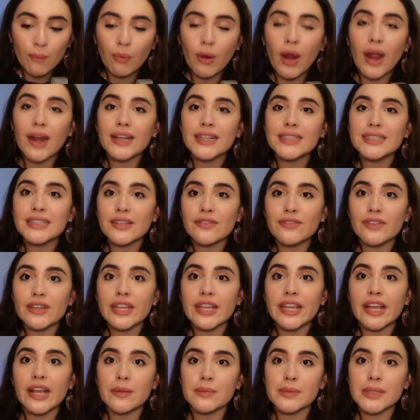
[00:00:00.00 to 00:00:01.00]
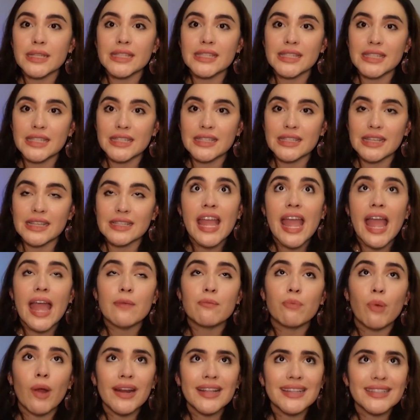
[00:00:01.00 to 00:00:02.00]
Productivity comes in seasons,
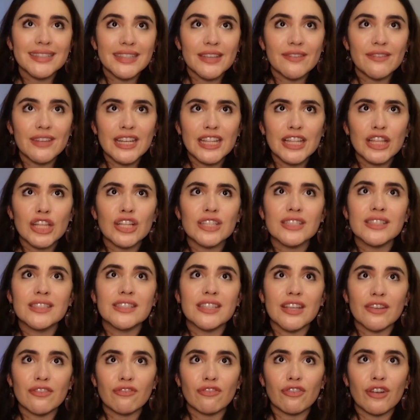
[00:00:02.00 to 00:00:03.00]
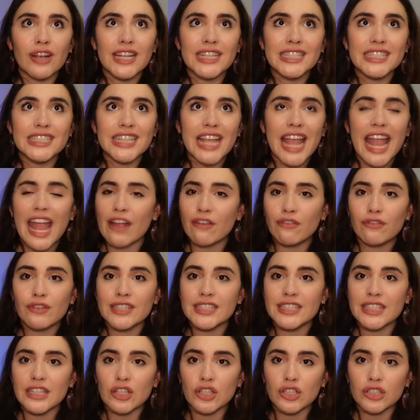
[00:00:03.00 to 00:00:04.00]
and productivity looks different
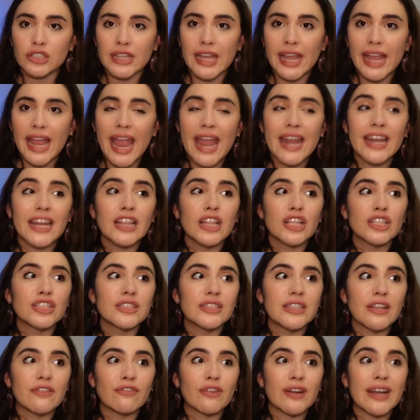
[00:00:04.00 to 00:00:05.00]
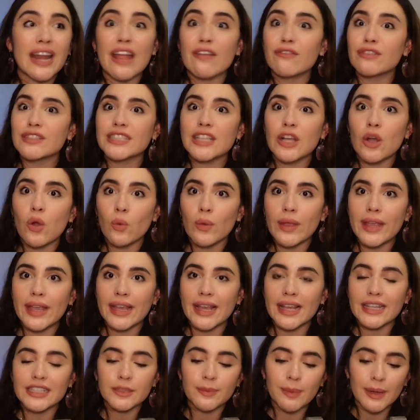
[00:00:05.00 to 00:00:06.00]
every single day, and it looks different every single
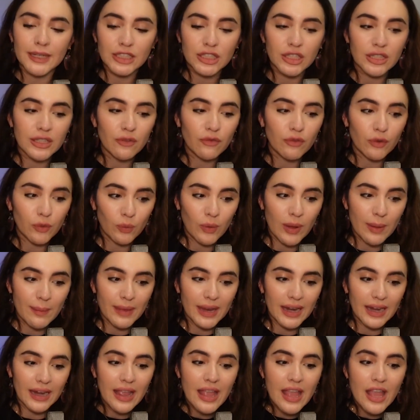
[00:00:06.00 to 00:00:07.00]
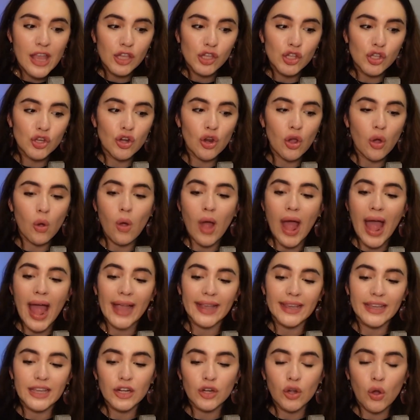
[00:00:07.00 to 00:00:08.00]
week, especially for women. You know,
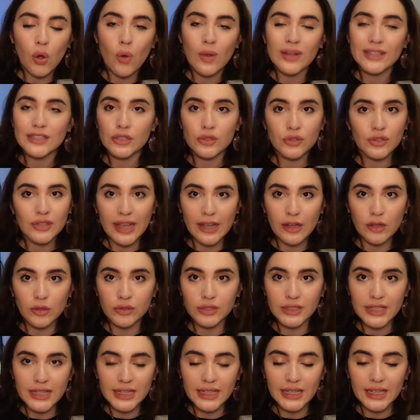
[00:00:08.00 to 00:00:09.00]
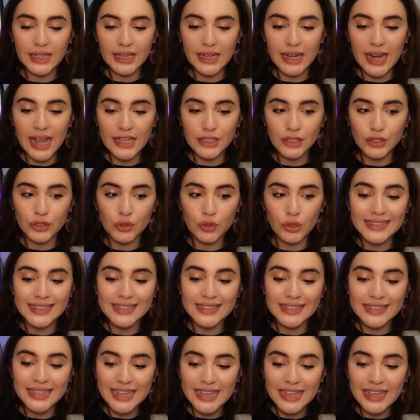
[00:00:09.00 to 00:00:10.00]
I could go into cycle syncing as to
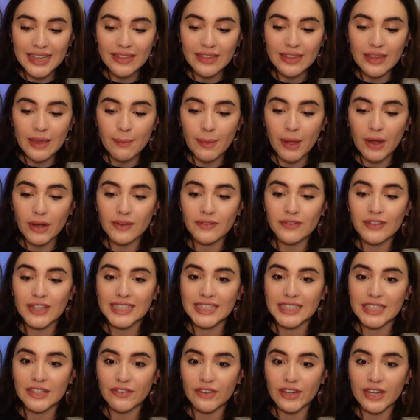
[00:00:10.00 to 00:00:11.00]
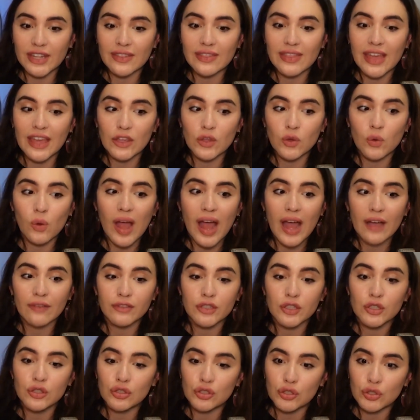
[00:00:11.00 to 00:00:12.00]
sync the amount of activity that you
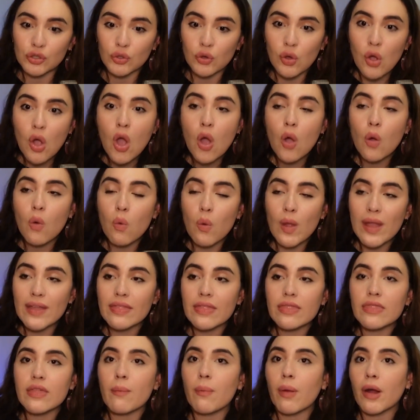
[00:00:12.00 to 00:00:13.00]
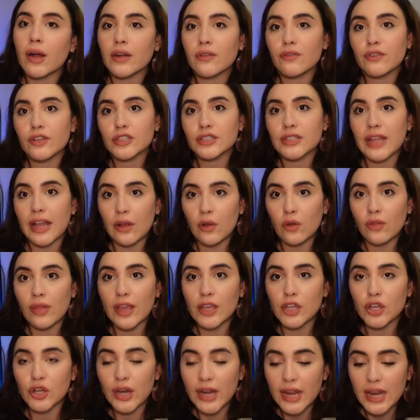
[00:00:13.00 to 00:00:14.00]
have to do with the part of your cycle
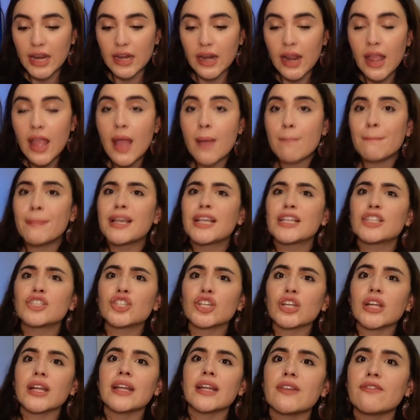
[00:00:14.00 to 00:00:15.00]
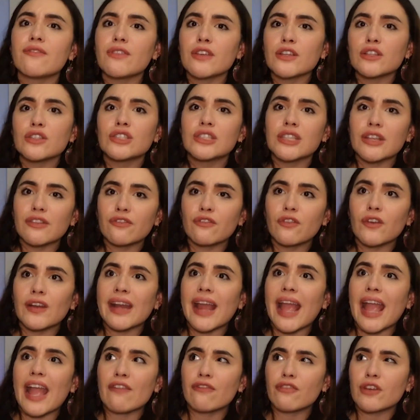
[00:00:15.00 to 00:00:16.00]
that you're in, because you're to feel
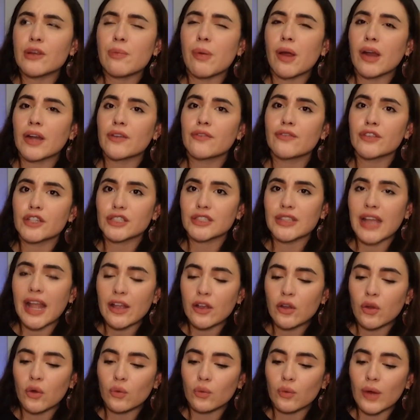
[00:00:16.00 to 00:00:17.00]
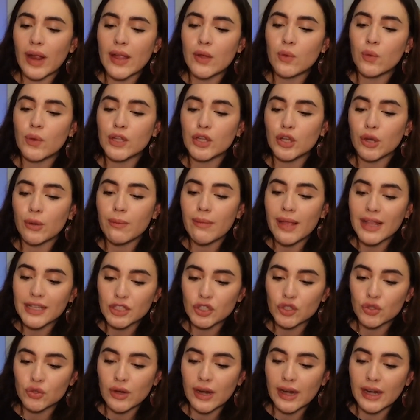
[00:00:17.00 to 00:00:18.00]
different every part of your cycle, right? When you're
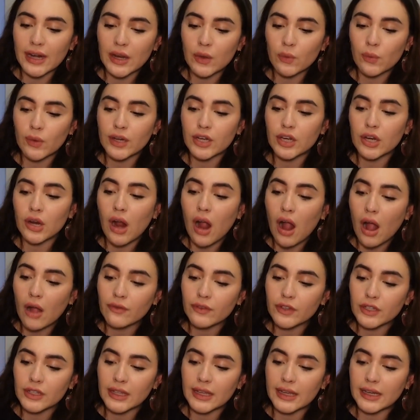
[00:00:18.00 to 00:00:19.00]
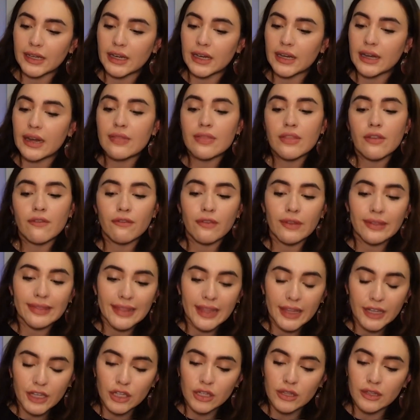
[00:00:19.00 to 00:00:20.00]
menstruating, when you're ovulating, in the
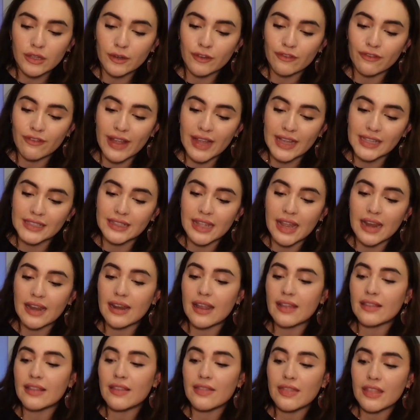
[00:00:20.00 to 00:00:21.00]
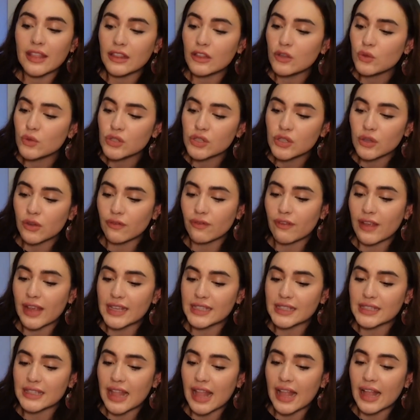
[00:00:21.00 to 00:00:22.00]
follicular phase, and then in the luteal
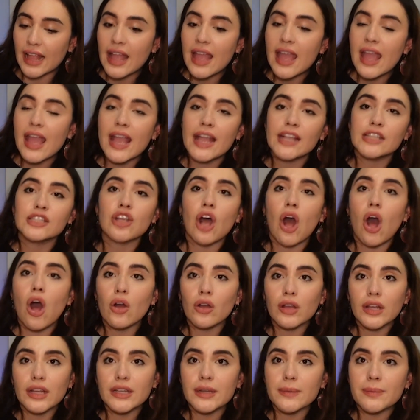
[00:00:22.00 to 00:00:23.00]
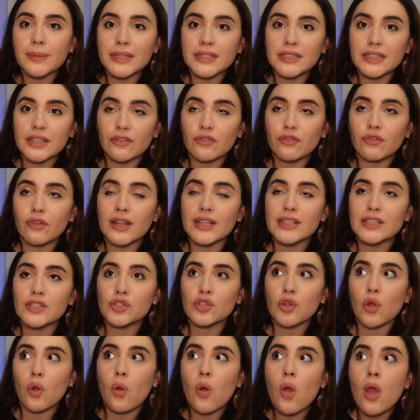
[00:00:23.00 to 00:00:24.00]
phase, like it's all going to be different.
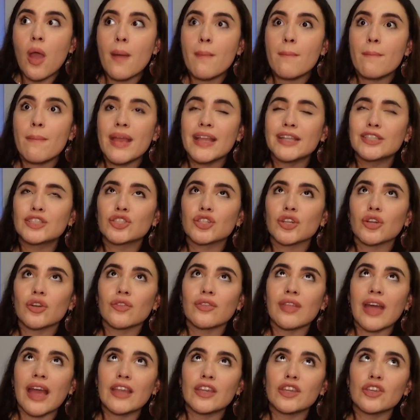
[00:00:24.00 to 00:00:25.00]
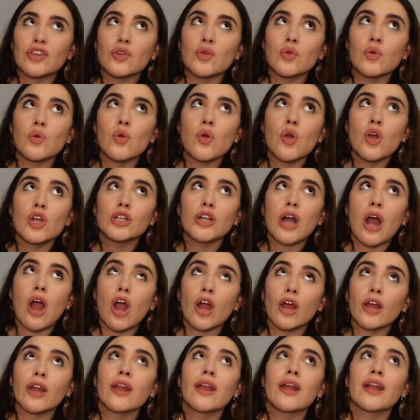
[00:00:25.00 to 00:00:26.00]
So make sure that you
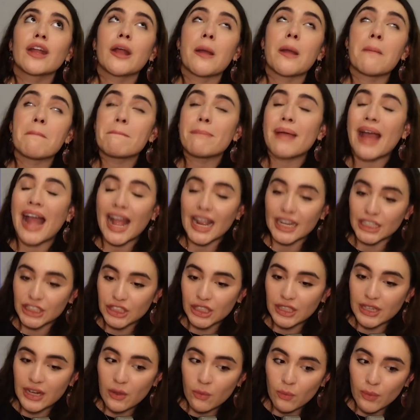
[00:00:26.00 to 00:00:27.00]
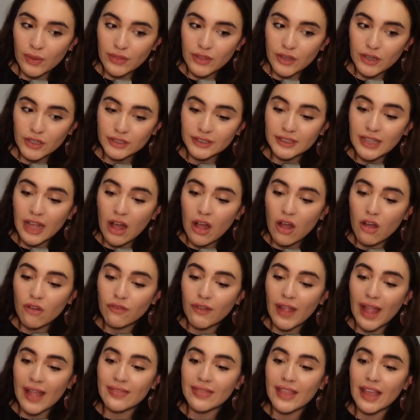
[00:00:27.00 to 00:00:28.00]
are compassionate with
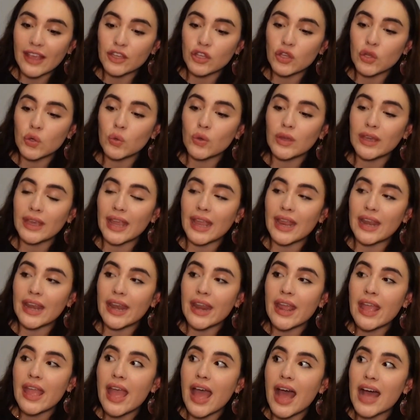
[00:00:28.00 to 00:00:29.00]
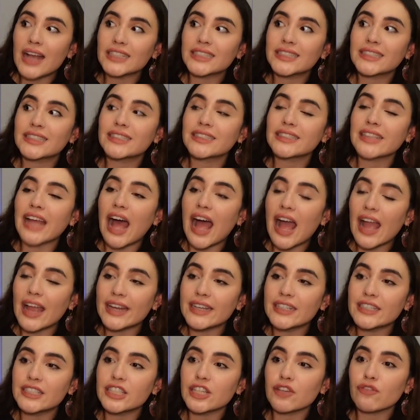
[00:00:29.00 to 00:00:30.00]
yourself and that you can
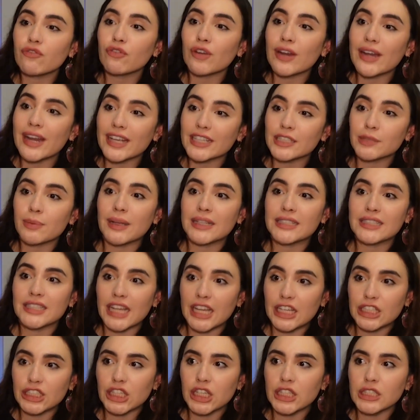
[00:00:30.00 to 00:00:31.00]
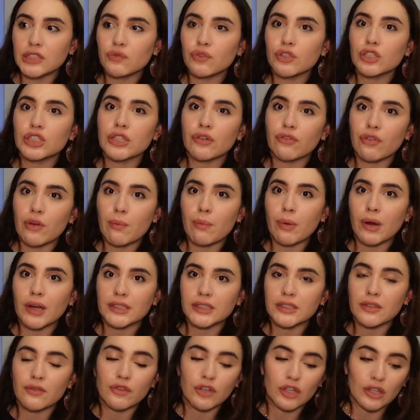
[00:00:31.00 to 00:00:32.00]
assign different expectations for different
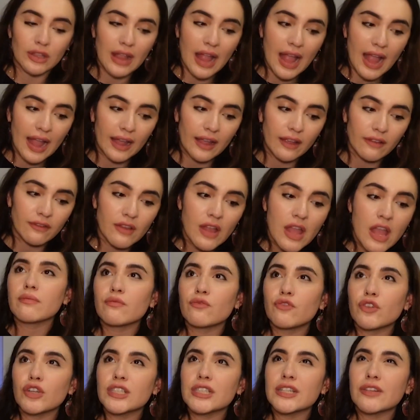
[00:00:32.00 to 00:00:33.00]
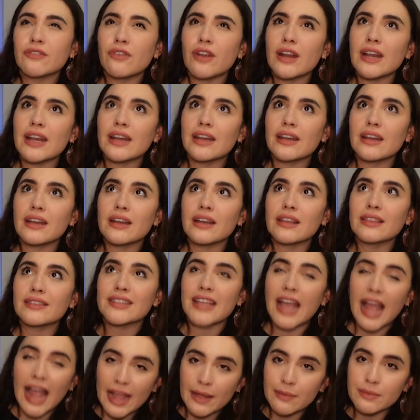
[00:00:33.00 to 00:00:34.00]
parts of your life, for different
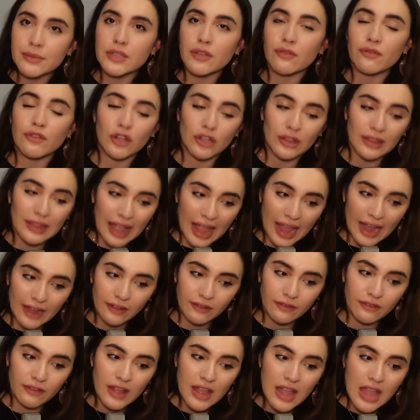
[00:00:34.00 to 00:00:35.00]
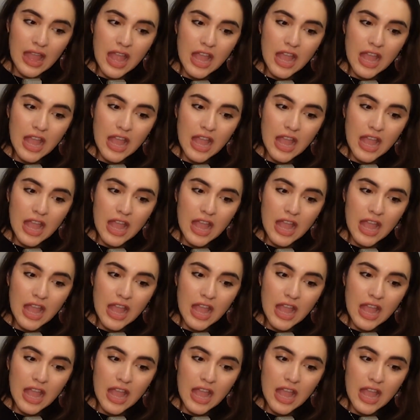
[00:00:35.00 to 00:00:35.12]
times of your life.